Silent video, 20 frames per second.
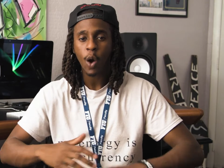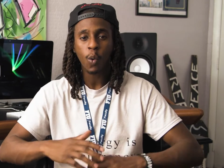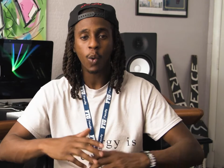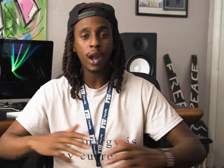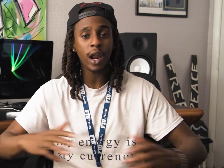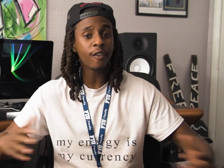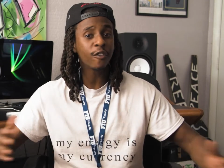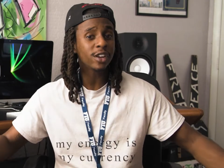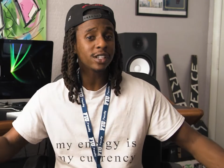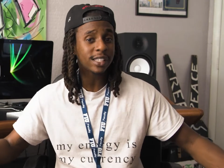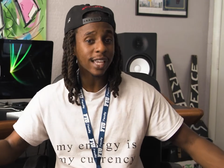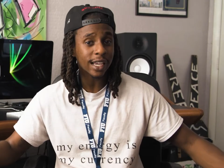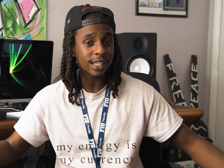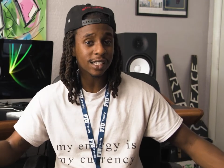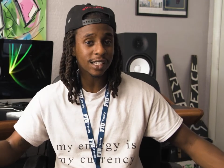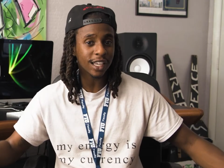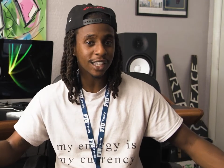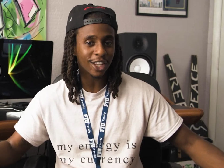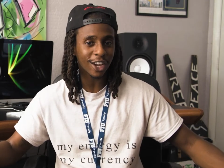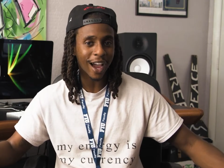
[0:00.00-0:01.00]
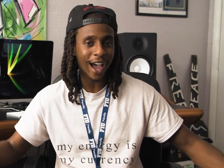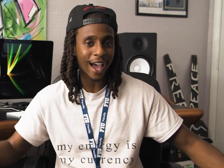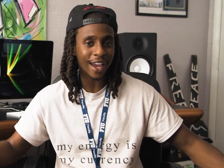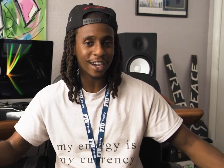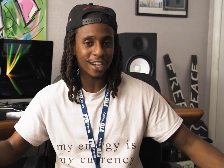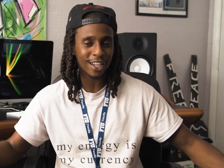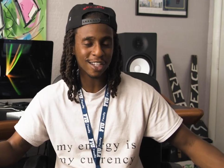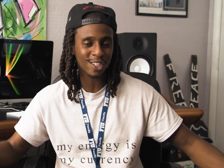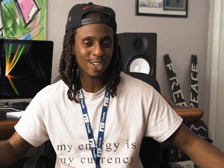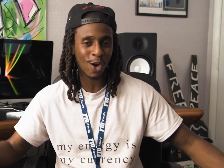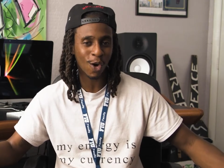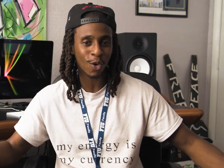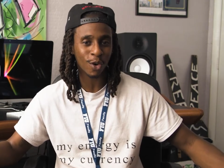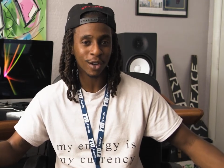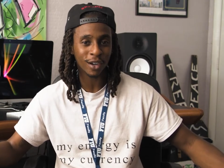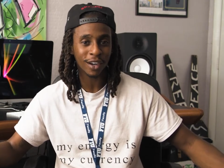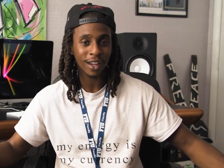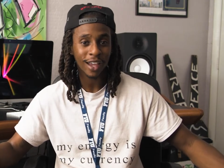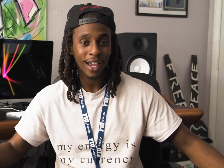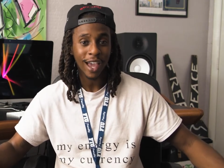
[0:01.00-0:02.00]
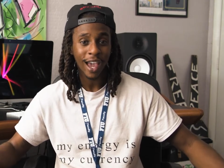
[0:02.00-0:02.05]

whatever it takes to get their ideas going.